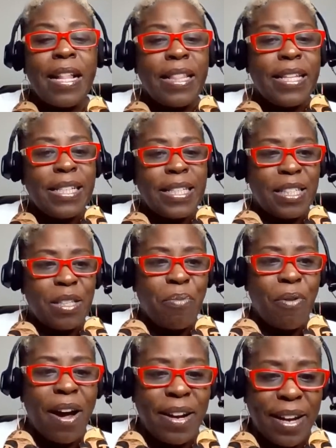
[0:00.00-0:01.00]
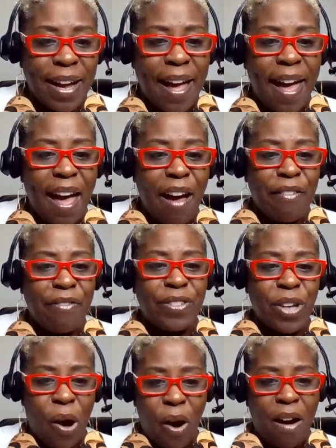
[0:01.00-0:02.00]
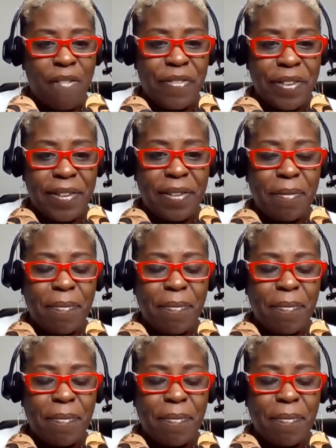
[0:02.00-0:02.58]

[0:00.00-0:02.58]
This is the product I have to offer.